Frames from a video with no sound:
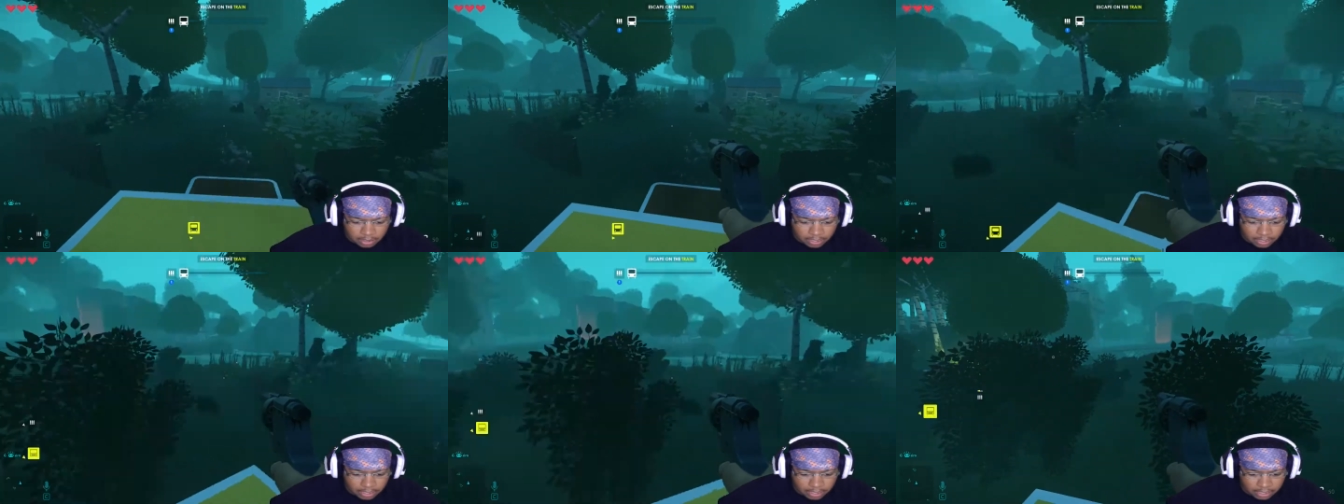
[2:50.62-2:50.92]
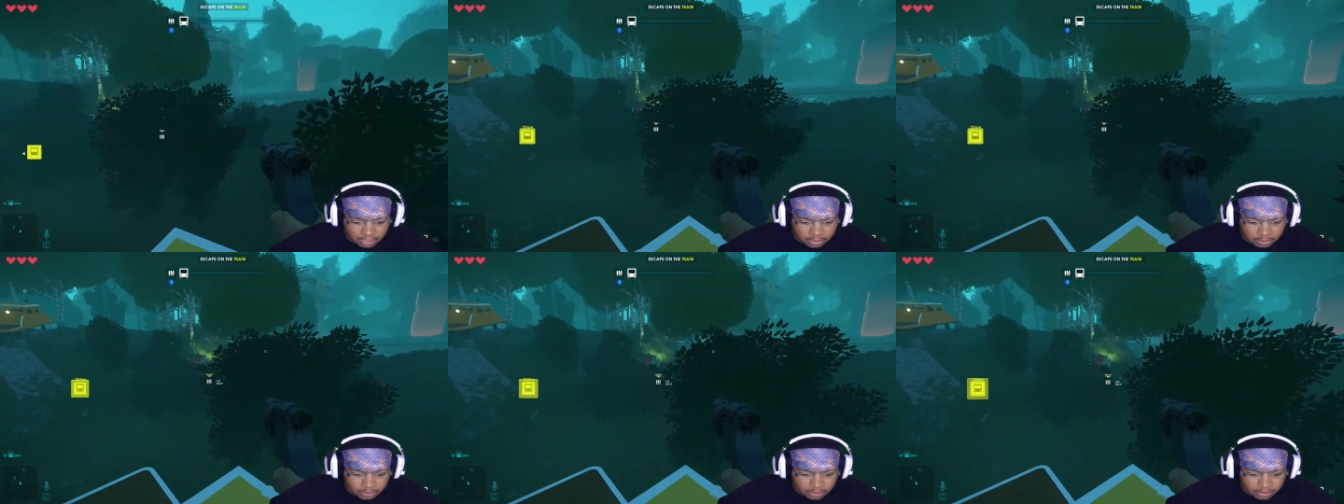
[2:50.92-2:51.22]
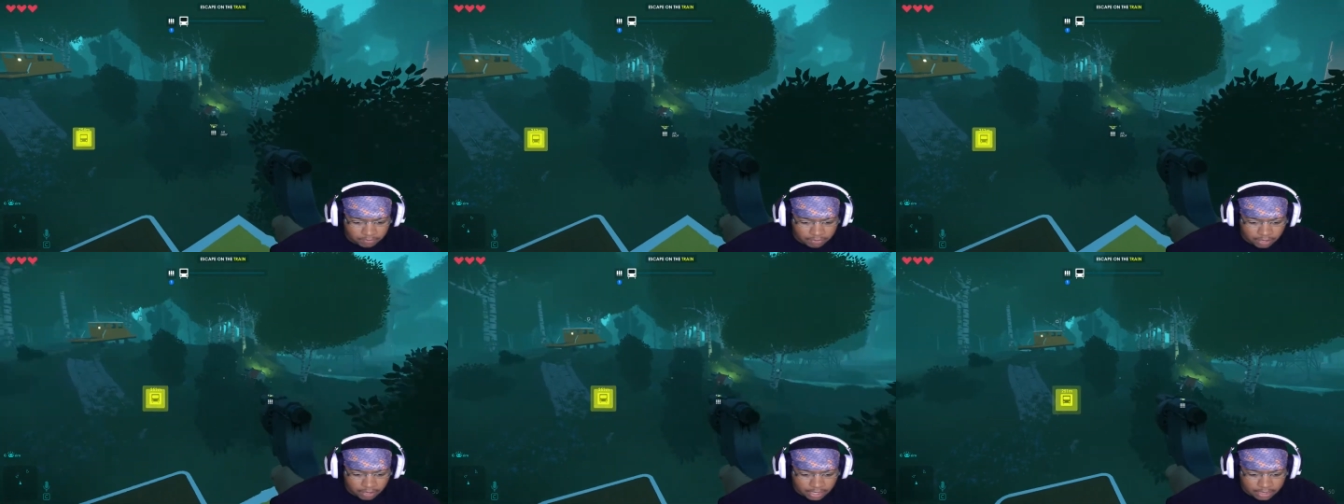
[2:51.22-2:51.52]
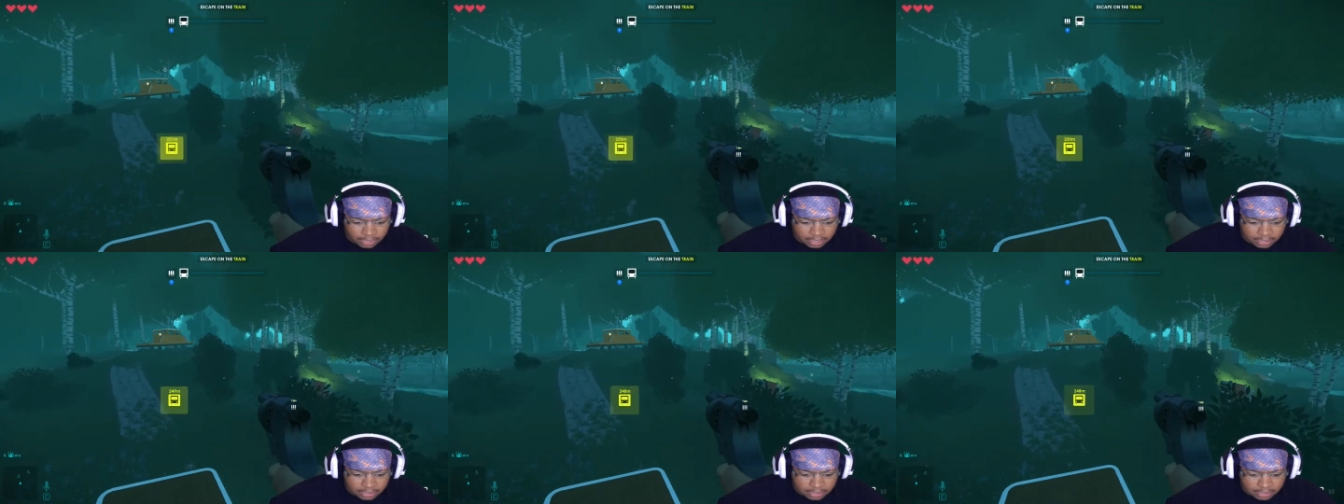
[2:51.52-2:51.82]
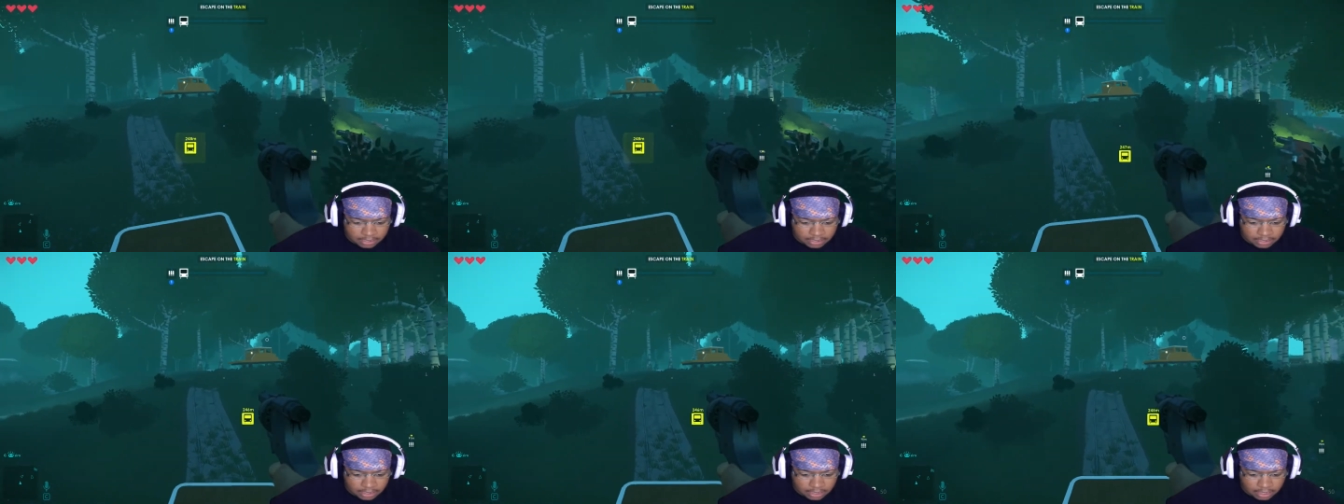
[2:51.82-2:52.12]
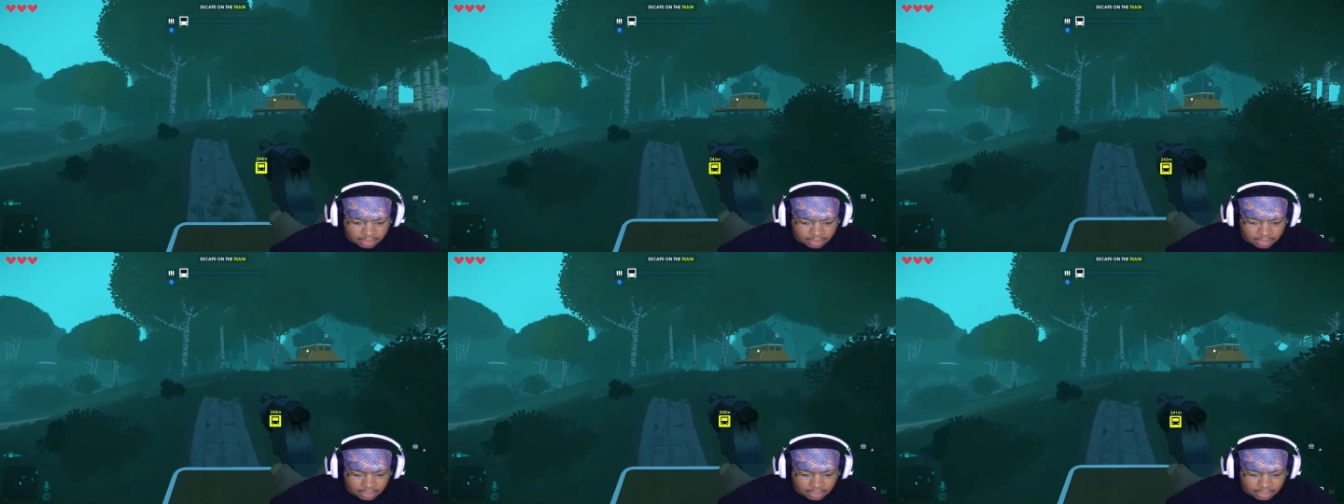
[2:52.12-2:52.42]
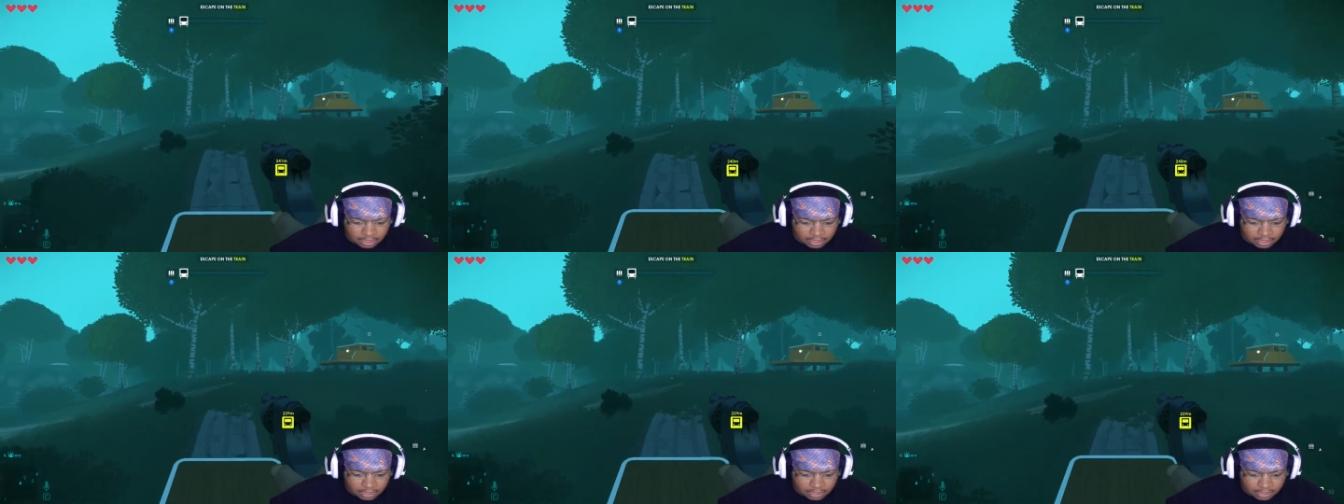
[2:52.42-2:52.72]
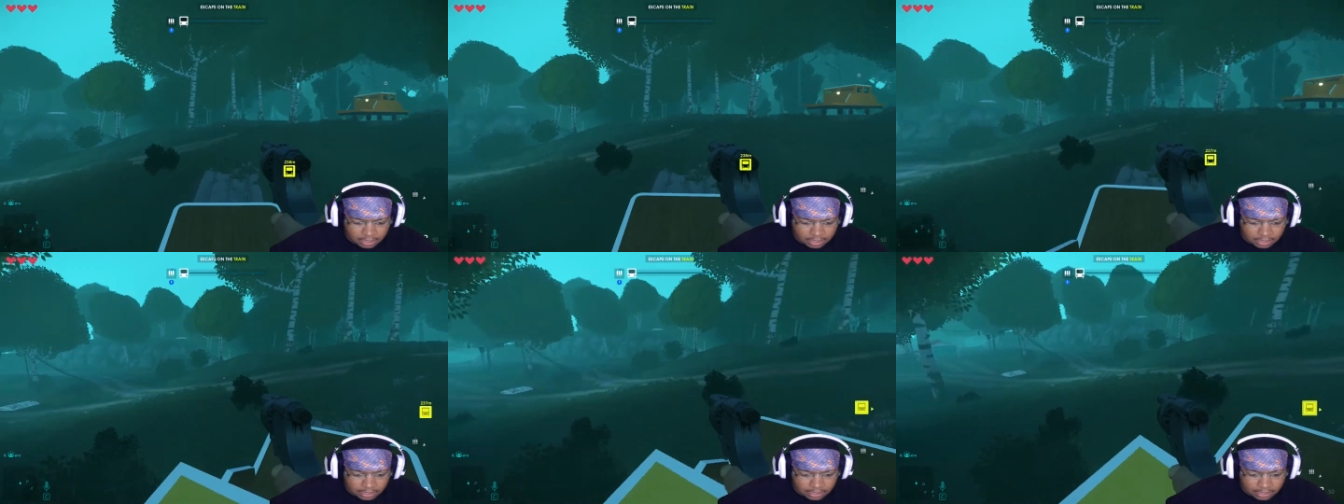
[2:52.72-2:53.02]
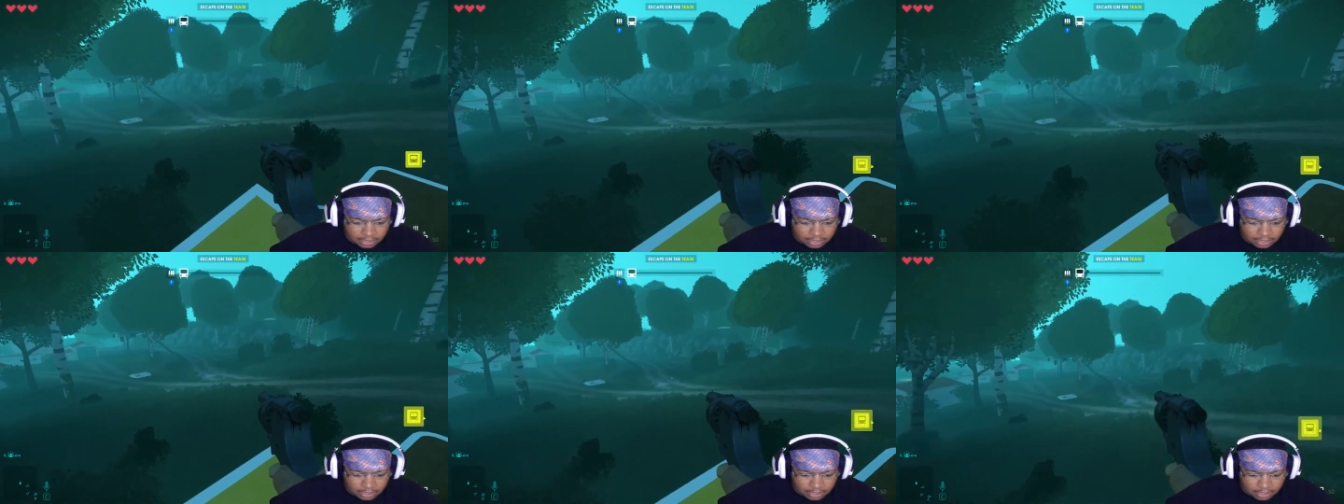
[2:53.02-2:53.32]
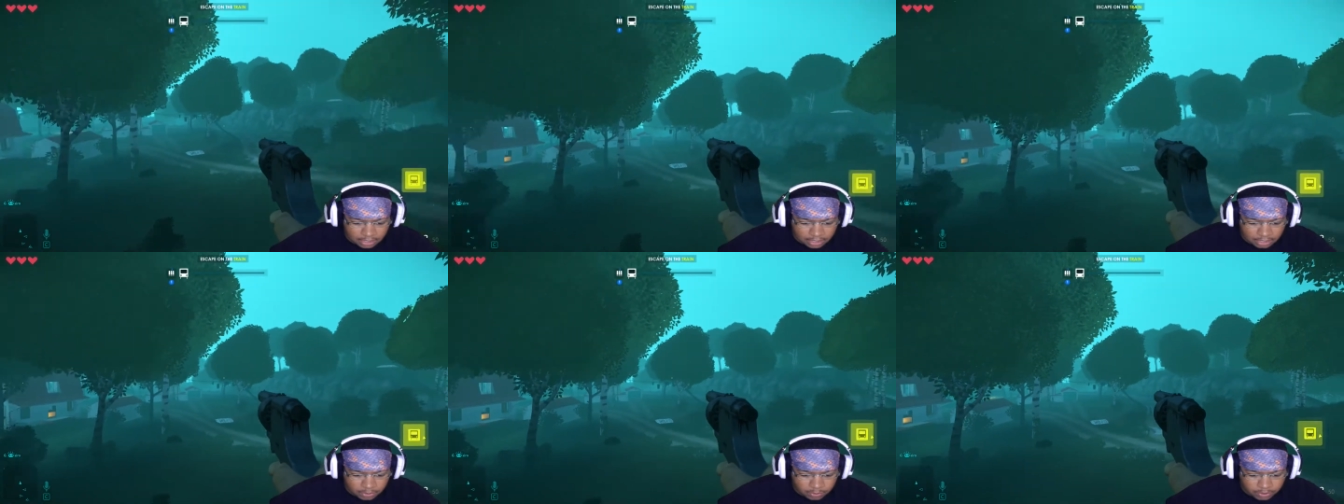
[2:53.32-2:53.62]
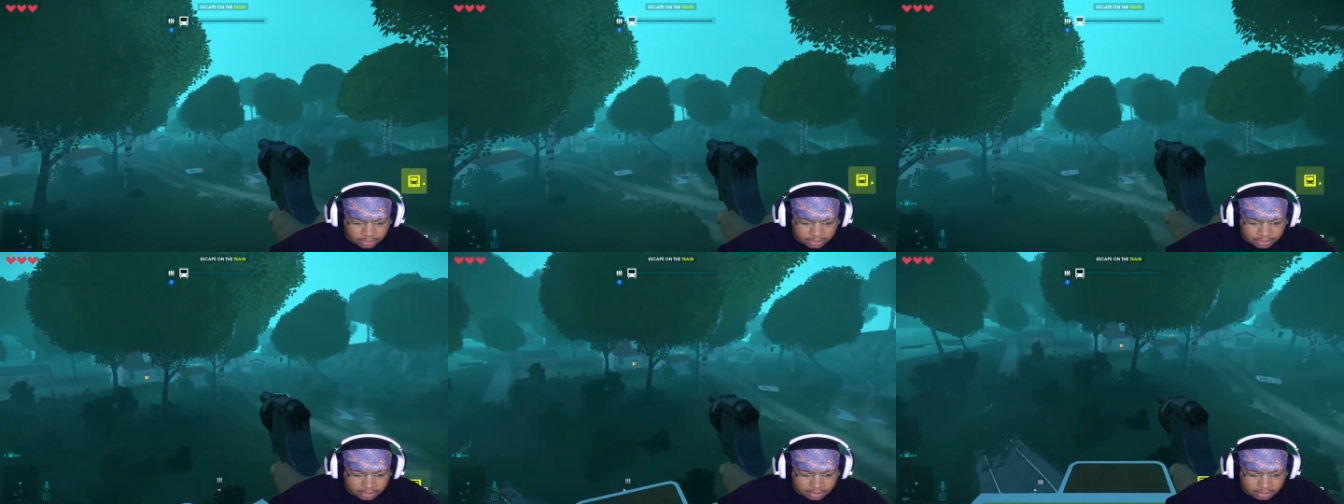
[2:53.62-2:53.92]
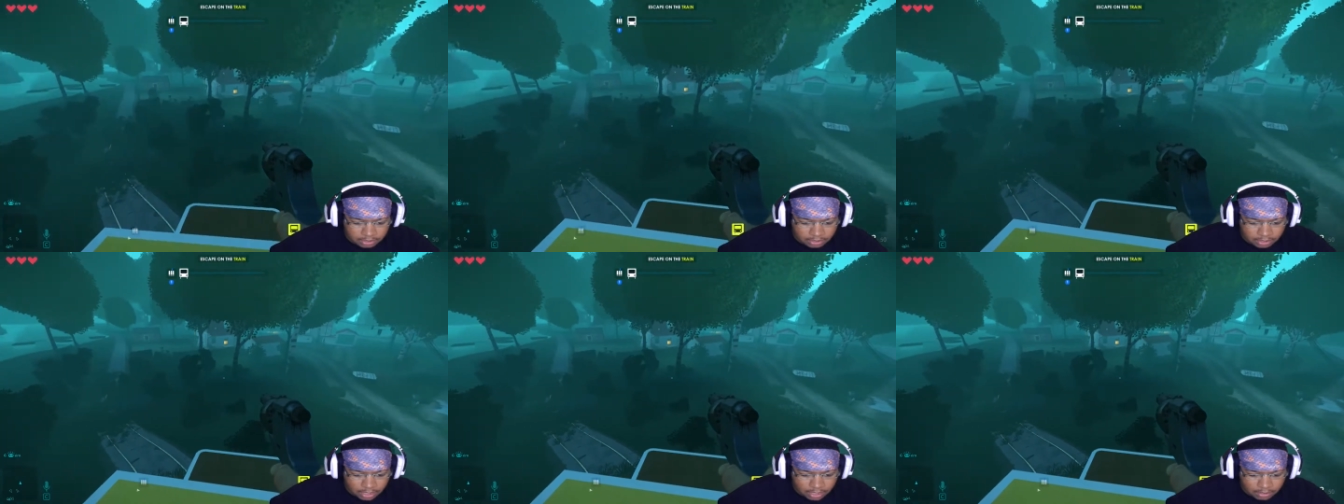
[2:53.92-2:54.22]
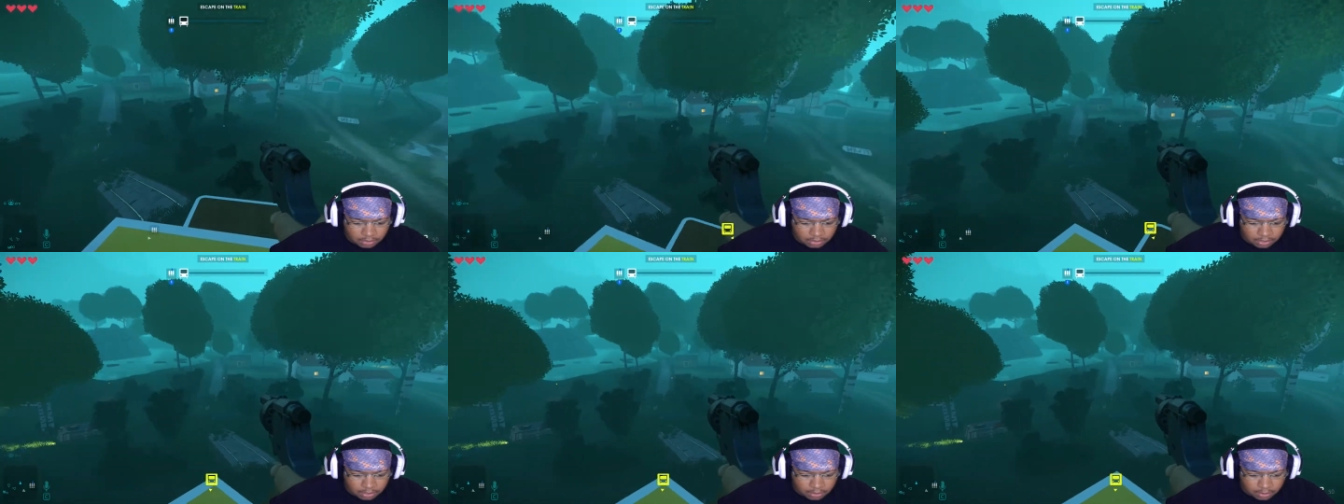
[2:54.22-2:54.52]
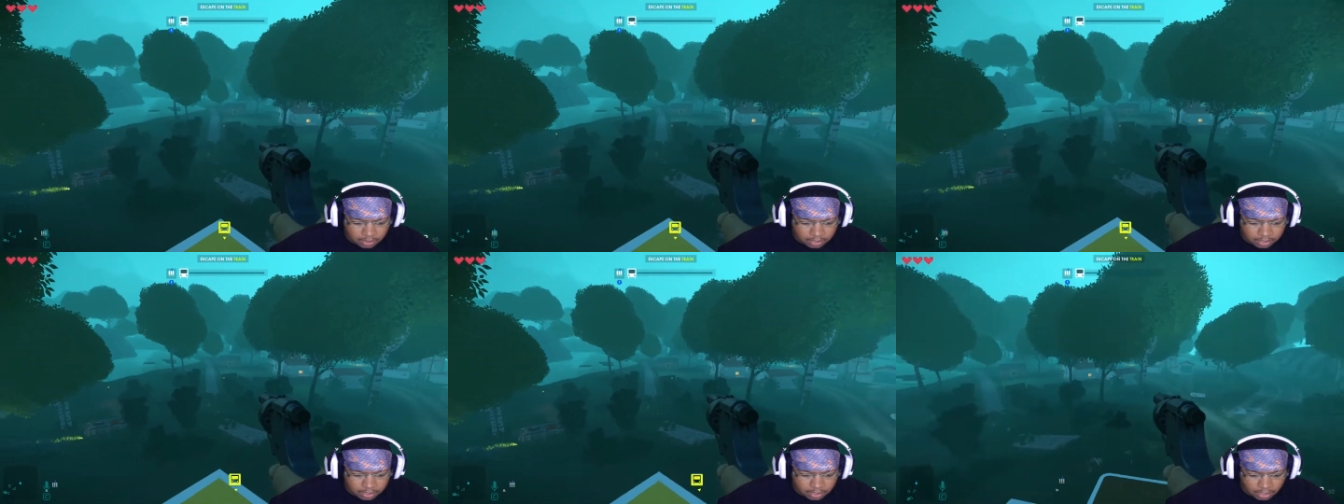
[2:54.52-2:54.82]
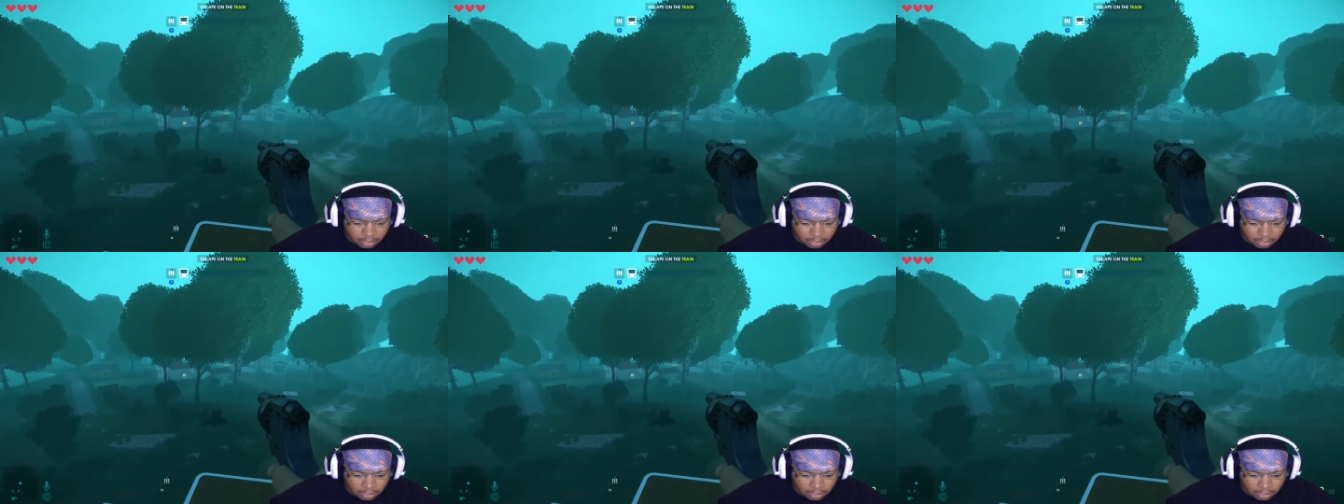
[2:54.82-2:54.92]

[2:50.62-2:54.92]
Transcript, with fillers: Okay. We can ride this uh, all the way till I don't know where.